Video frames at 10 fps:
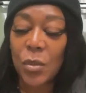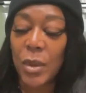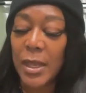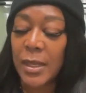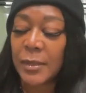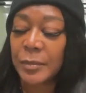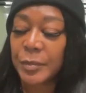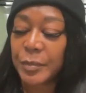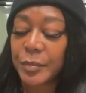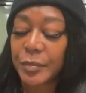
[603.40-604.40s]
when
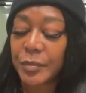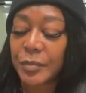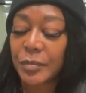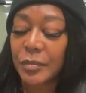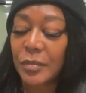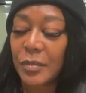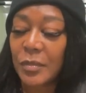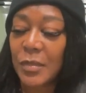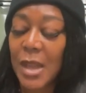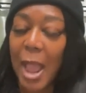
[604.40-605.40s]

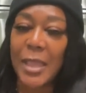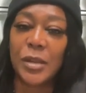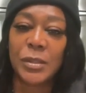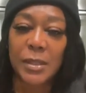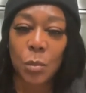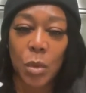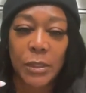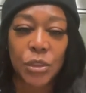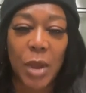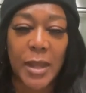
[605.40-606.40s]
I hear
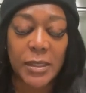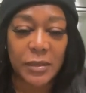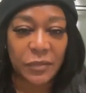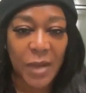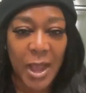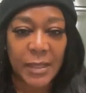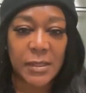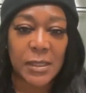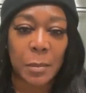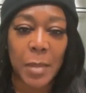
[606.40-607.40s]
someone try to
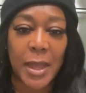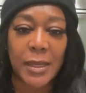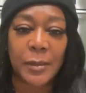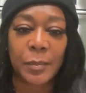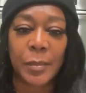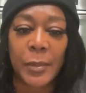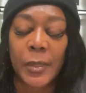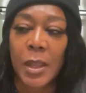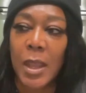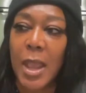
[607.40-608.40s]
define somebody,
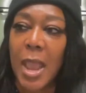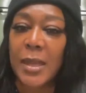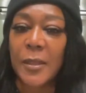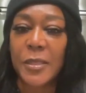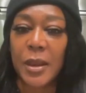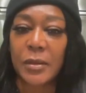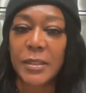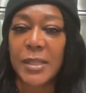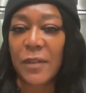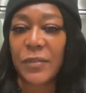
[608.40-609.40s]
and in
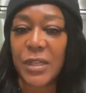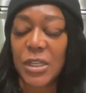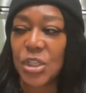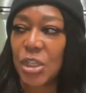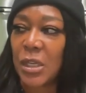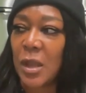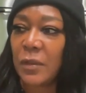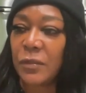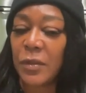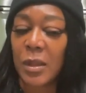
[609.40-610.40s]
their definition
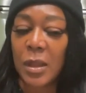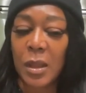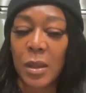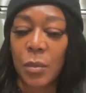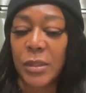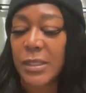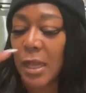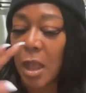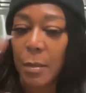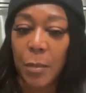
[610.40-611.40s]
of, once
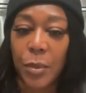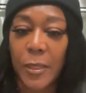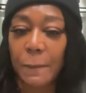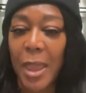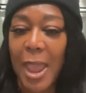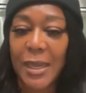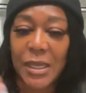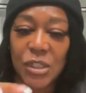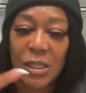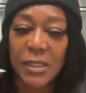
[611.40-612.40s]
they come up with a
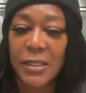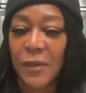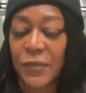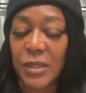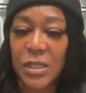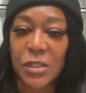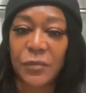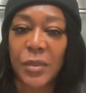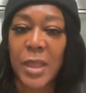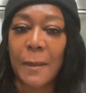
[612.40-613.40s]
package and a
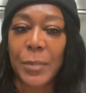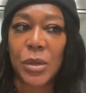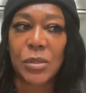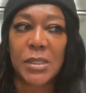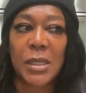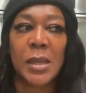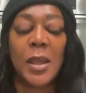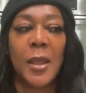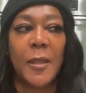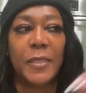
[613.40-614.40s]
definition for that person,
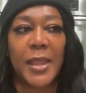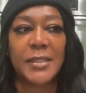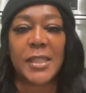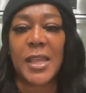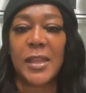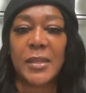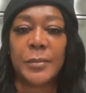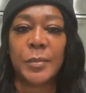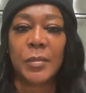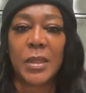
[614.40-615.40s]
they
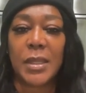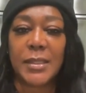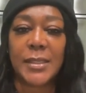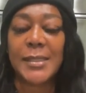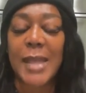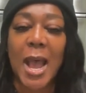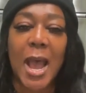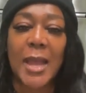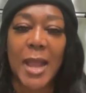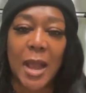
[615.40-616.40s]
then
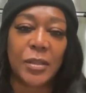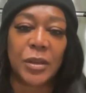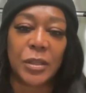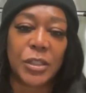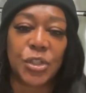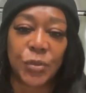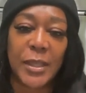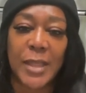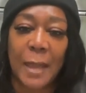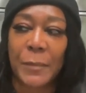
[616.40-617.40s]
decide how they're going to
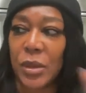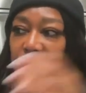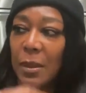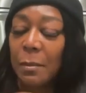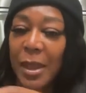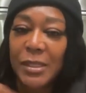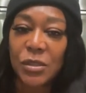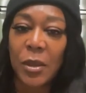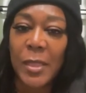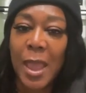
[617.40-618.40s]
treat that person
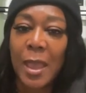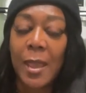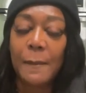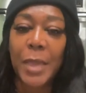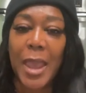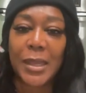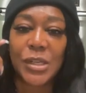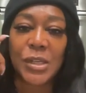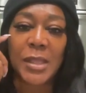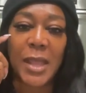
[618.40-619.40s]
based on that
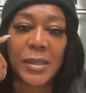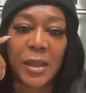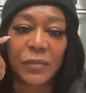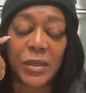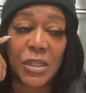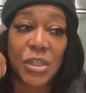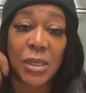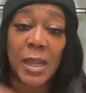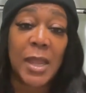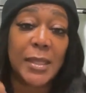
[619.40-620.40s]
package and that
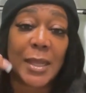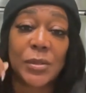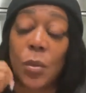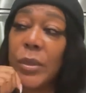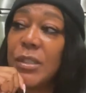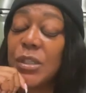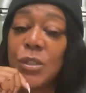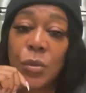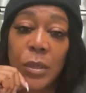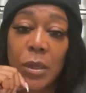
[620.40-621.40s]
definition. That's what we used to
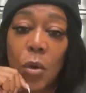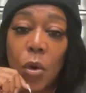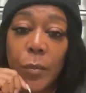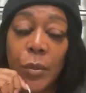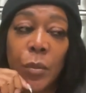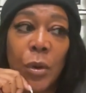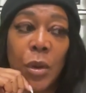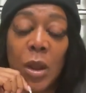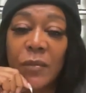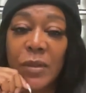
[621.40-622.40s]
do in the corporate
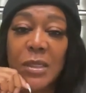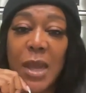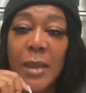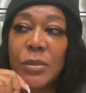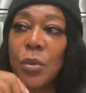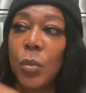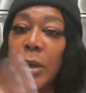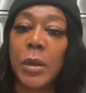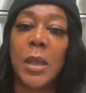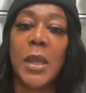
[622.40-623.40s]
world oftentimes when
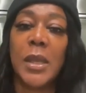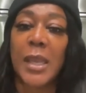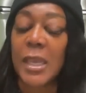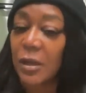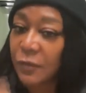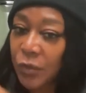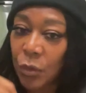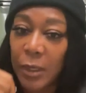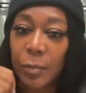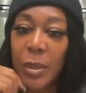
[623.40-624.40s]
we're
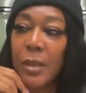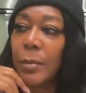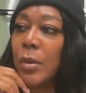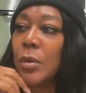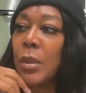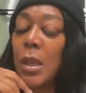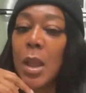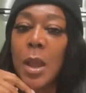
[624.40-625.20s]
interviewing people.